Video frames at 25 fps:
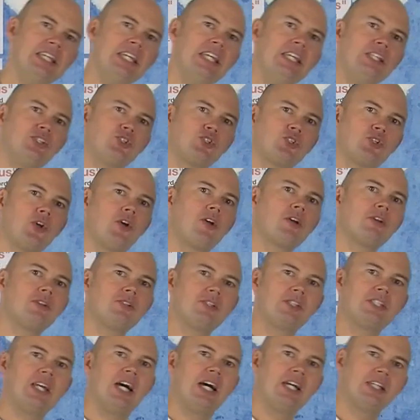he
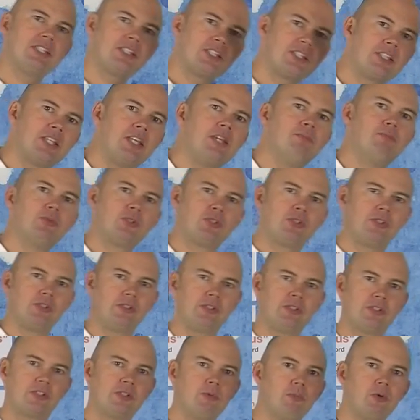circumcised
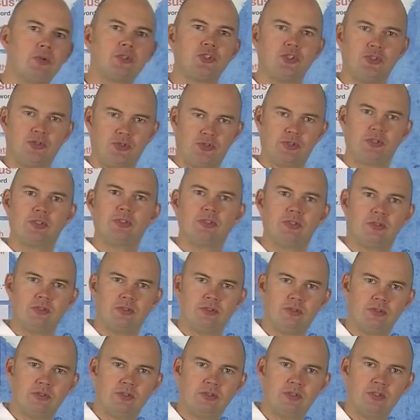Timotheus,
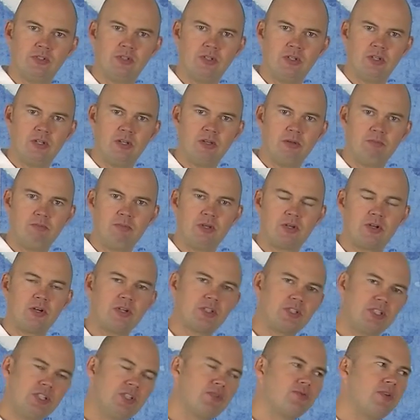
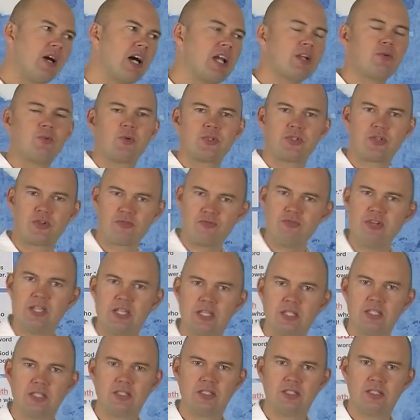because his father was a
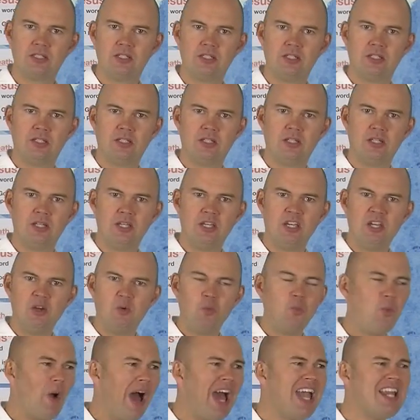Greek.
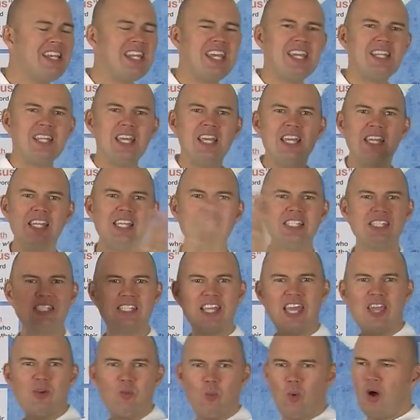Why did he
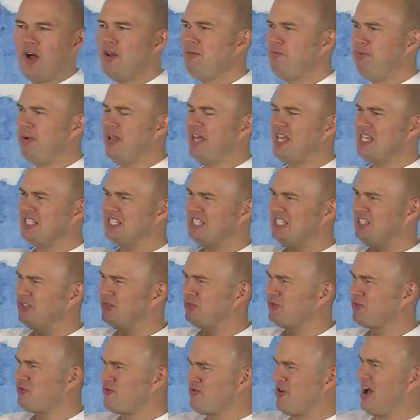say one place
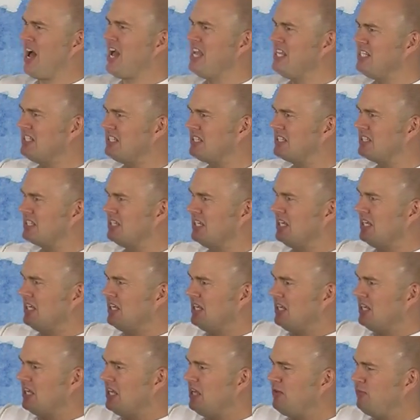is Christ?
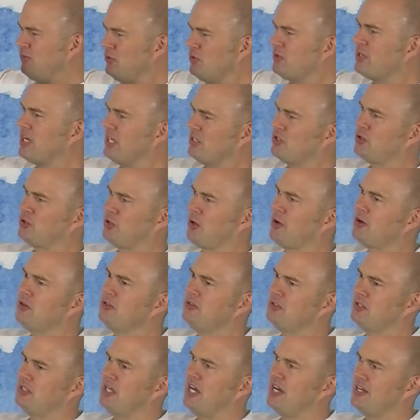If you get
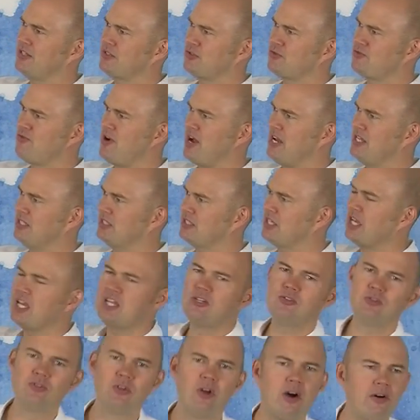circumcised, Christ
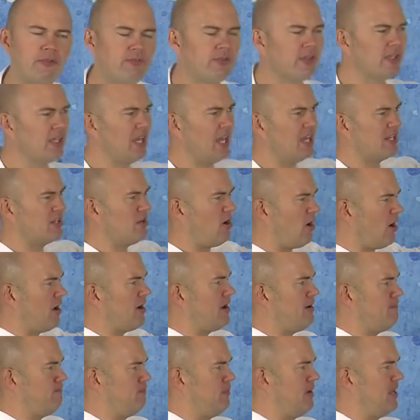gain you nothing. At the
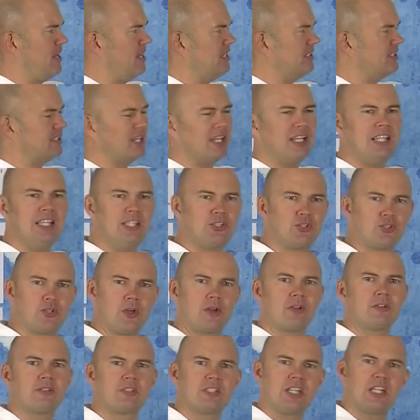other place that he
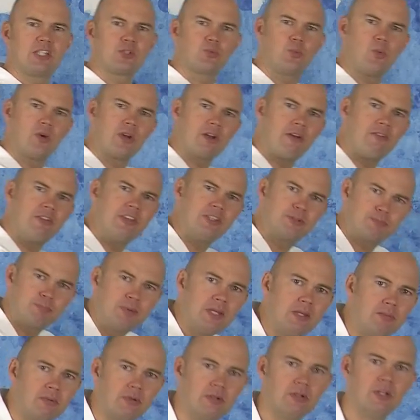circumcised one of his
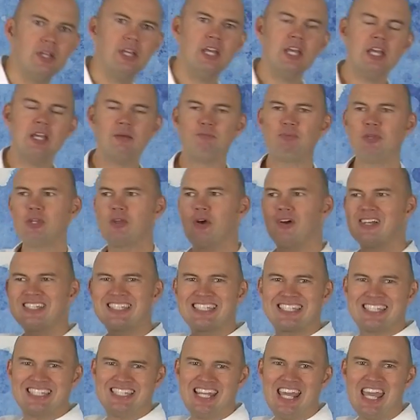people.
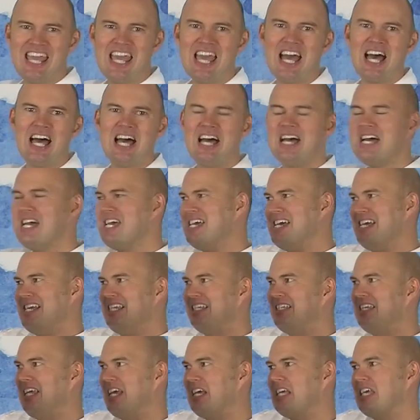Because there,
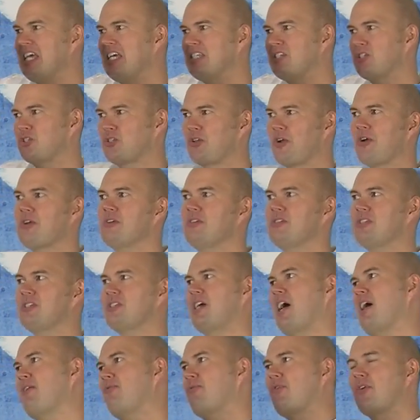they get
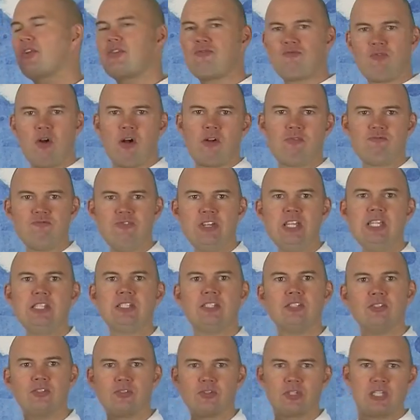circumcised for the wrong
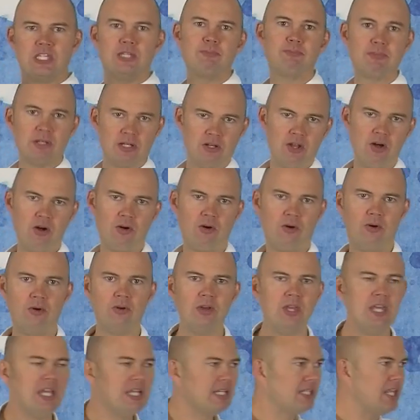reason, to keep the law.
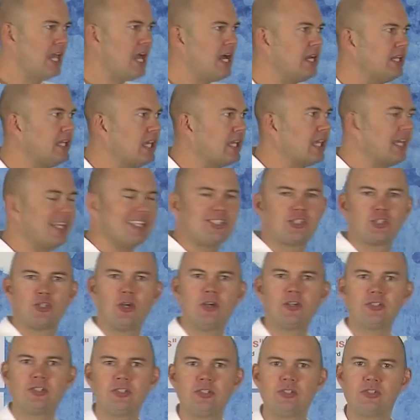There, they get
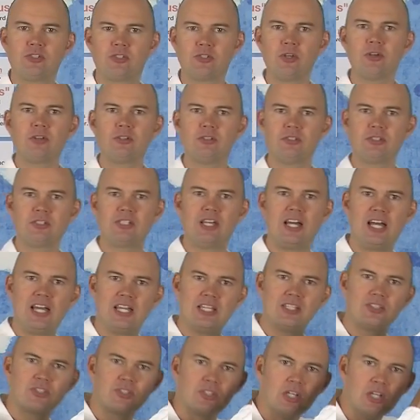
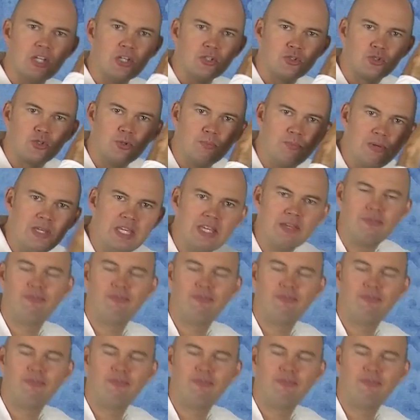circumcised to be